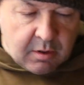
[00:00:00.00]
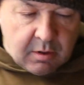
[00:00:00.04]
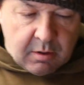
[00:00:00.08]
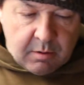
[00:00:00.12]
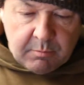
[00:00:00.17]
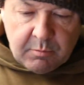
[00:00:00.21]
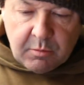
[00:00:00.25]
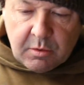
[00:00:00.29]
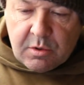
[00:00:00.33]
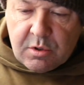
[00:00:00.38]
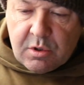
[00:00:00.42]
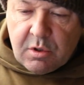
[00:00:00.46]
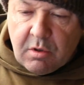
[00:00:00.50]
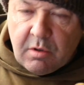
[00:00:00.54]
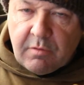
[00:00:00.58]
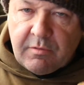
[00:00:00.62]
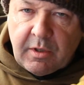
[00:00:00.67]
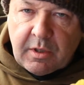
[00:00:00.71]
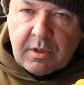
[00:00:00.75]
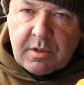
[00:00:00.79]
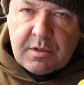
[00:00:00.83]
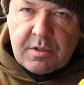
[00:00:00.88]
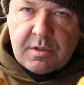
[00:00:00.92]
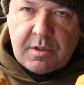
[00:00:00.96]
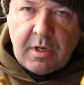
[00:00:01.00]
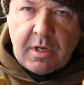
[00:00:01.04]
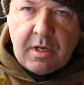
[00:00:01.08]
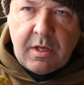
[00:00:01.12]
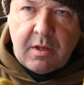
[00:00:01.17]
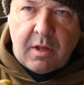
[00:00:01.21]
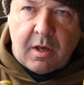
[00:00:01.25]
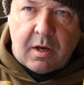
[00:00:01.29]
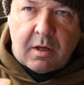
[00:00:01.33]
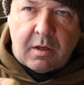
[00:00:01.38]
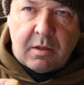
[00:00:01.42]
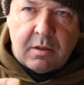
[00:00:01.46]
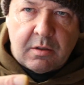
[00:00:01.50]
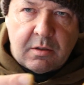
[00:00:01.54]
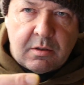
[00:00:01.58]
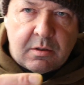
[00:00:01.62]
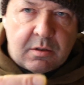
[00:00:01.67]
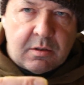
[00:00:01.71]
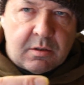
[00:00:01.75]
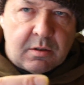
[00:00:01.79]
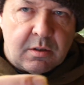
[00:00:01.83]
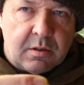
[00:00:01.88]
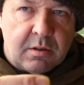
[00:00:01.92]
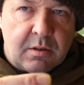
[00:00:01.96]
I'm not sure if you can see that,
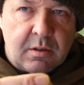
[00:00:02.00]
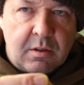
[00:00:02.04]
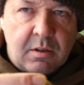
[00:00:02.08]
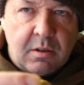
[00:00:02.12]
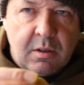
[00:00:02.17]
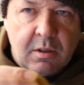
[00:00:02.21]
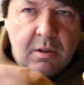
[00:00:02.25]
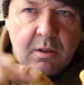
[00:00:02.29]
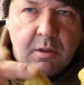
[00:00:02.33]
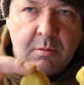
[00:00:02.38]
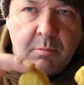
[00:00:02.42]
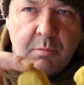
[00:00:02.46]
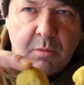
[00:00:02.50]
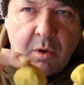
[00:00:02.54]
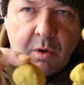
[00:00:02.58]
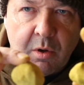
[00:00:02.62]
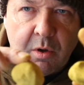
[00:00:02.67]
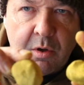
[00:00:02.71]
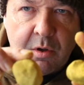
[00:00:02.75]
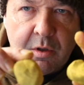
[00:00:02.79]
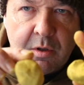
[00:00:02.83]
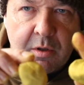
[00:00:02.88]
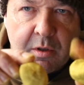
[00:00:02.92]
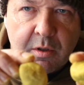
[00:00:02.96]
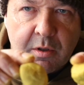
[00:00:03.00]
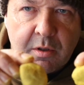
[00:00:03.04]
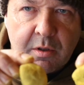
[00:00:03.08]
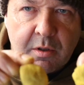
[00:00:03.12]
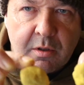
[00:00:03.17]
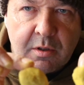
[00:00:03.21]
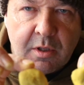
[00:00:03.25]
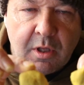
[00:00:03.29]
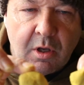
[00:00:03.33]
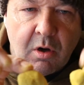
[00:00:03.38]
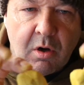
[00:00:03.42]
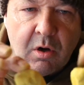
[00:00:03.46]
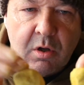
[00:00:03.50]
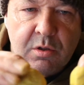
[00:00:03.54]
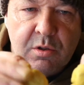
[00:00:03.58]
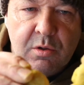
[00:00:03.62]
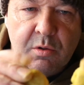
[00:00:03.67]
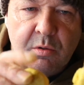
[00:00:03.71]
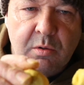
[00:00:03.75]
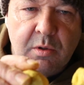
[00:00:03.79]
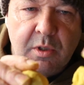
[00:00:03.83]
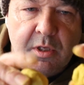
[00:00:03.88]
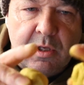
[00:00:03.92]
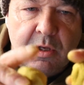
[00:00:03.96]
but they are
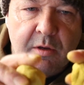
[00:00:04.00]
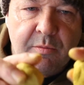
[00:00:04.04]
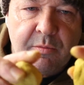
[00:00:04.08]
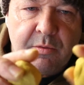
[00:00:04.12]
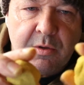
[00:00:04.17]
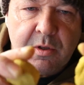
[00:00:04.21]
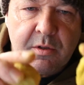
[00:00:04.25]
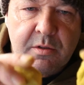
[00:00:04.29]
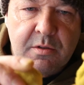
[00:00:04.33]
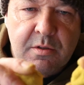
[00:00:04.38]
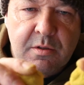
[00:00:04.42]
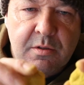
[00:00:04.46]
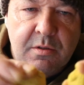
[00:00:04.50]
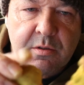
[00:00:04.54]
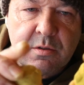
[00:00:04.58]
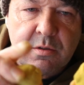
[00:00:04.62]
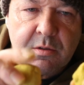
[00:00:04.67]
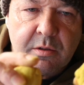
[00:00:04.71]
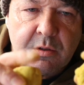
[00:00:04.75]
totally different,